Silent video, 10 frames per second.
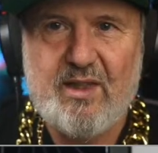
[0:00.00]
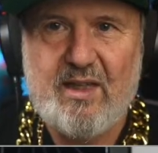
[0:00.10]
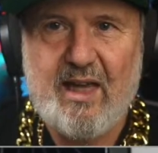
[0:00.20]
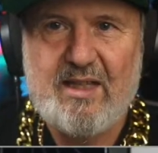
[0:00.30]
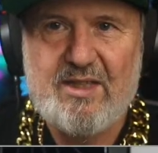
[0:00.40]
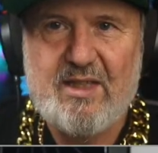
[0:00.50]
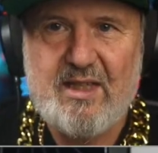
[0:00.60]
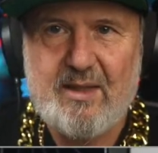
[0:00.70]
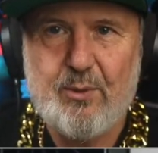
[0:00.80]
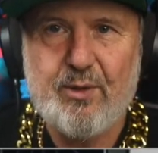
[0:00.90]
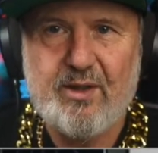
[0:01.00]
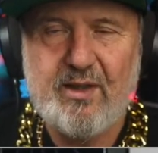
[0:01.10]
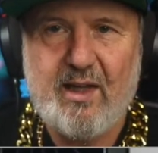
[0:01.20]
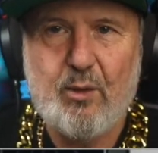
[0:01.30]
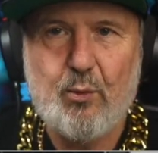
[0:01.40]
the AC
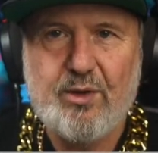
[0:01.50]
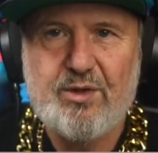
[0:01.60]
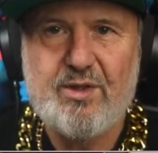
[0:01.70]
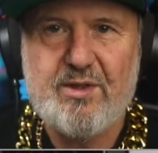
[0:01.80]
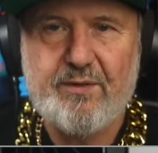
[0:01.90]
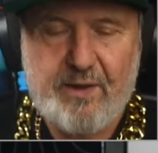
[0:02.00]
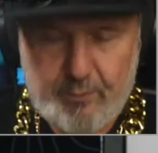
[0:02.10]
network, and it watches the